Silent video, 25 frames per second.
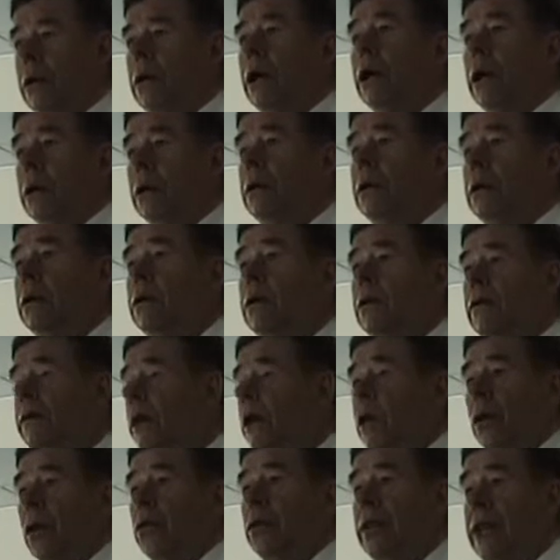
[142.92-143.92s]
Yeah,
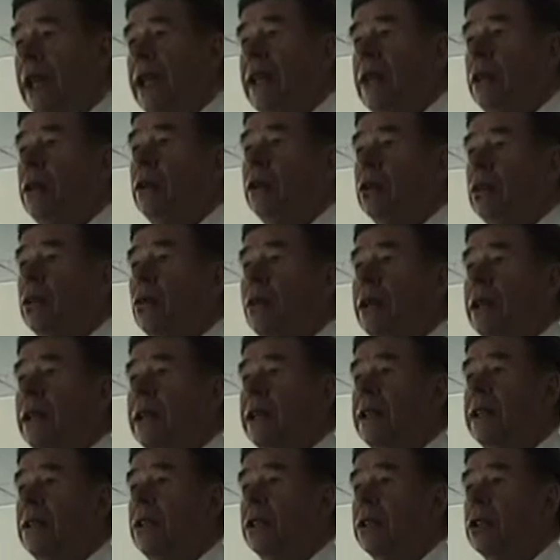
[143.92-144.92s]
we continue doing
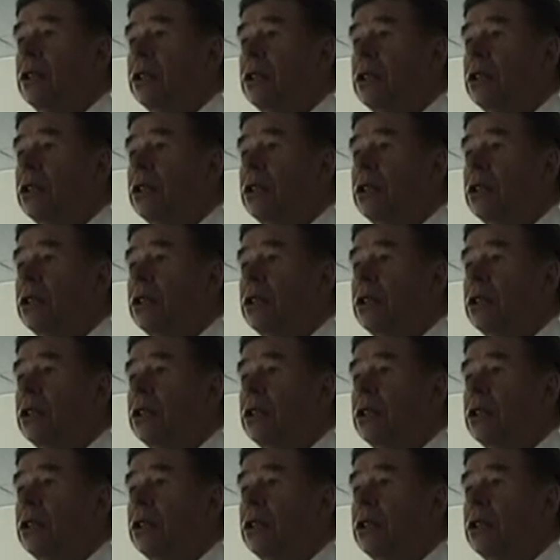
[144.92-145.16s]
research.